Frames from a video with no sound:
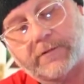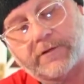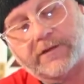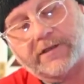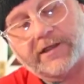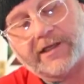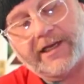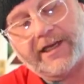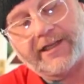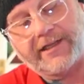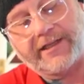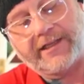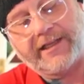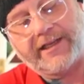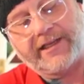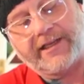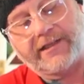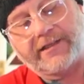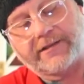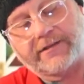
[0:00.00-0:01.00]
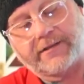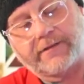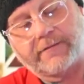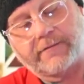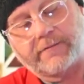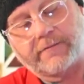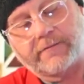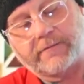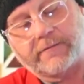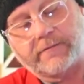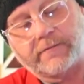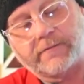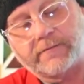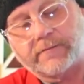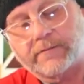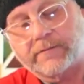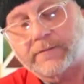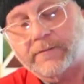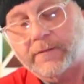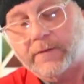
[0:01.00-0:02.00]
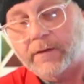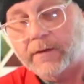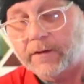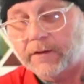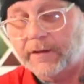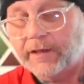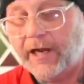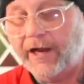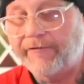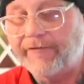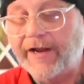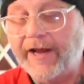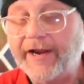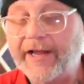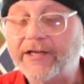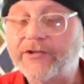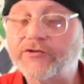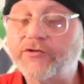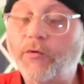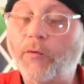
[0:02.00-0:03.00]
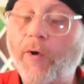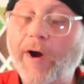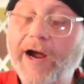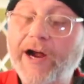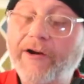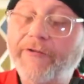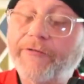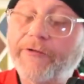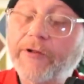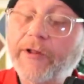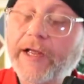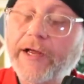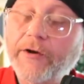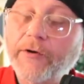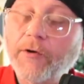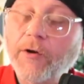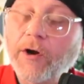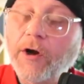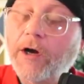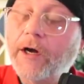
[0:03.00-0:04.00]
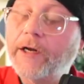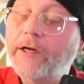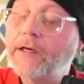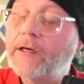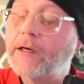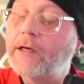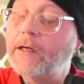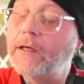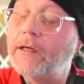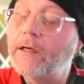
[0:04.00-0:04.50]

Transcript: Let's cut this. Now I've got extra wire for later on.